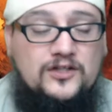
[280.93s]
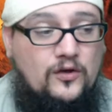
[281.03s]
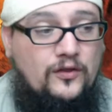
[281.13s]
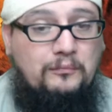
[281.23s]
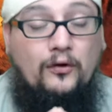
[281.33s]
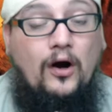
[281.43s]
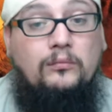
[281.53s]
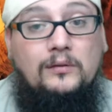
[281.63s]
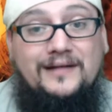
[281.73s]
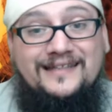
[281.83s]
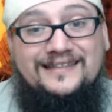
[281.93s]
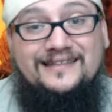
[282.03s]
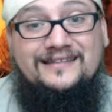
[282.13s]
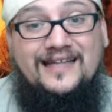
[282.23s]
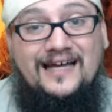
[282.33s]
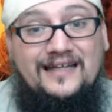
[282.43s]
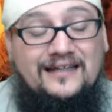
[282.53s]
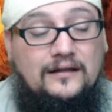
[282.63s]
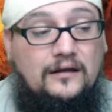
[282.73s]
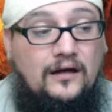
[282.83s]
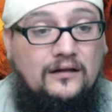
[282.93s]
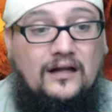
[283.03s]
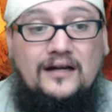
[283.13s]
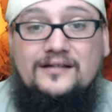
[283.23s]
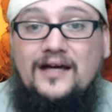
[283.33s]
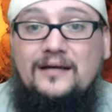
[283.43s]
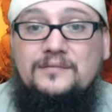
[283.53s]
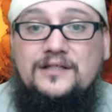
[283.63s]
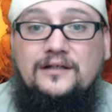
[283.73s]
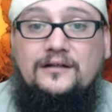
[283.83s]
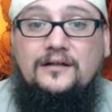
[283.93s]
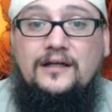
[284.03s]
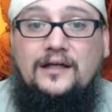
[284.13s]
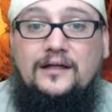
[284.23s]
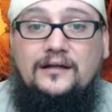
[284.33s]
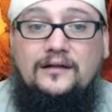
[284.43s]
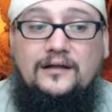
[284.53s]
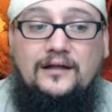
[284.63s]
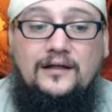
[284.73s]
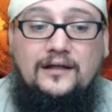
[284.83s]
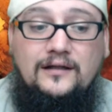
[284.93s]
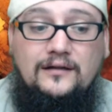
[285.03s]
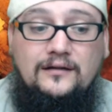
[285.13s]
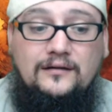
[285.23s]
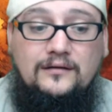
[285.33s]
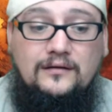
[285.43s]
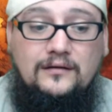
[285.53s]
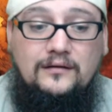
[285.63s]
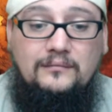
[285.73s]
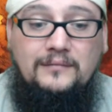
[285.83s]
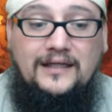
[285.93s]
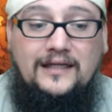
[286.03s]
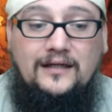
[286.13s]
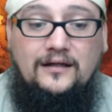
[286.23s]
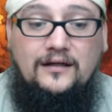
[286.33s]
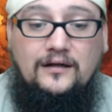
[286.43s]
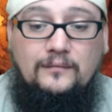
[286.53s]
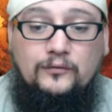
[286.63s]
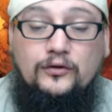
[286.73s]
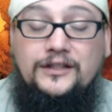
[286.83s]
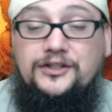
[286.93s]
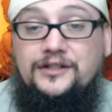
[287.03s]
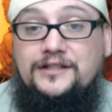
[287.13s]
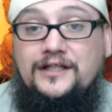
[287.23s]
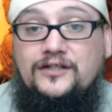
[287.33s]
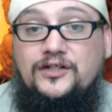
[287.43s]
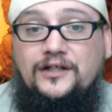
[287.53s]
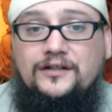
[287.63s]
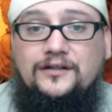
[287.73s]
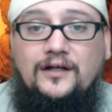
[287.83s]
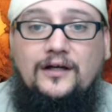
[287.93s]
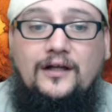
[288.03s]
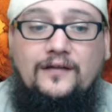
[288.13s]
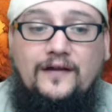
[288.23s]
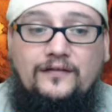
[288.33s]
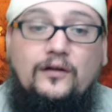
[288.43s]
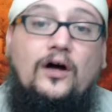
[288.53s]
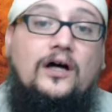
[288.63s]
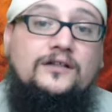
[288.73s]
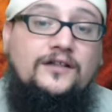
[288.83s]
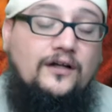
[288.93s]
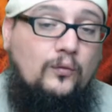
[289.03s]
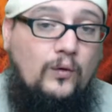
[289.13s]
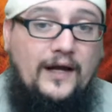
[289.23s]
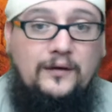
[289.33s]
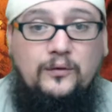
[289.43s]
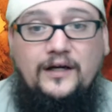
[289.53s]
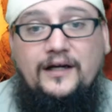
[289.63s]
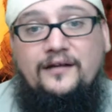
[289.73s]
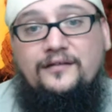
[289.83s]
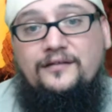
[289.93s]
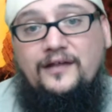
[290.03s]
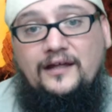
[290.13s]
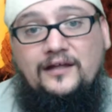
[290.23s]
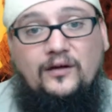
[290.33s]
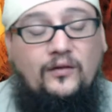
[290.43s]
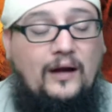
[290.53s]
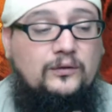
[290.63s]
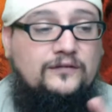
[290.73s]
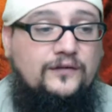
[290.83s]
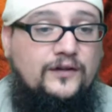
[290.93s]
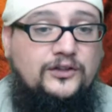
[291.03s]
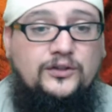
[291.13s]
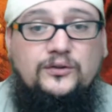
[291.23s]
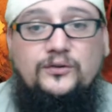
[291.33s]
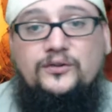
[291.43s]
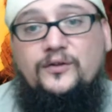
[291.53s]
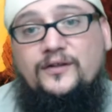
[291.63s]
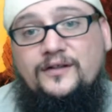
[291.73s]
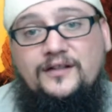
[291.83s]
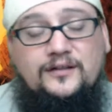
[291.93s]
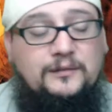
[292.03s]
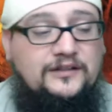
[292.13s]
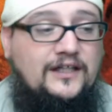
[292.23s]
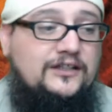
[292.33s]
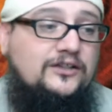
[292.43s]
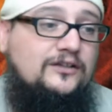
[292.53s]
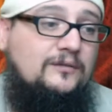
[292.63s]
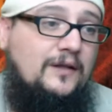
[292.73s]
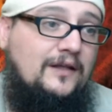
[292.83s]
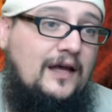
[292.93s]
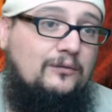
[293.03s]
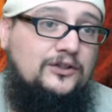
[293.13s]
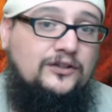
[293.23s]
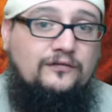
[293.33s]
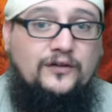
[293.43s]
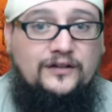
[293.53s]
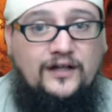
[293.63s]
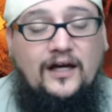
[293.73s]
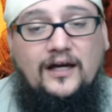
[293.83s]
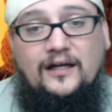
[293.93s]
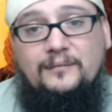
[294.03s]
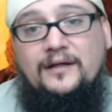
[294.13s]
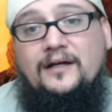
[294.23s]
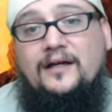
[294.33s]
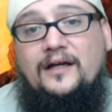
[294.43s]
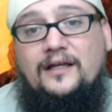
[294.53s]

So the problem is is that a lot of times in in in many um, Christian teachings that the law is done away with, that you know that was for the Jews or the dispensationalism, that that was just for a time,